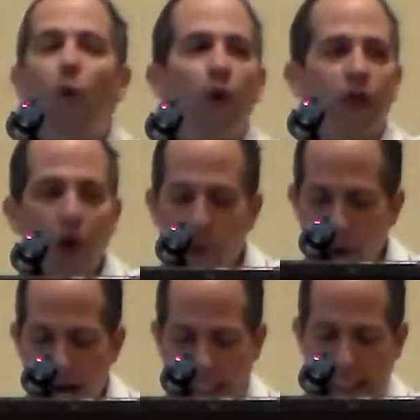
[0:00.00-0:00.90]
or
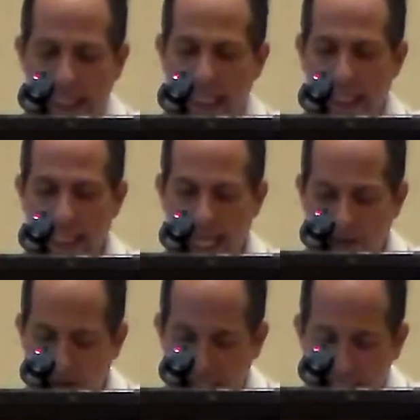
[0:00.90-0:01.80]
correcting the
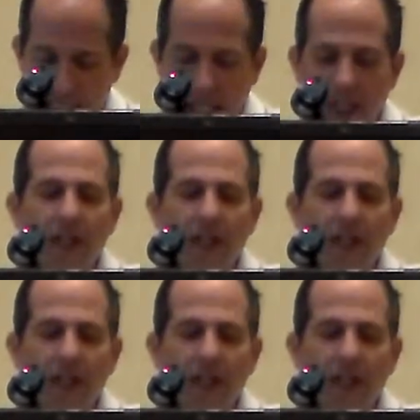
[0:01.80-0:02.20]
evidence.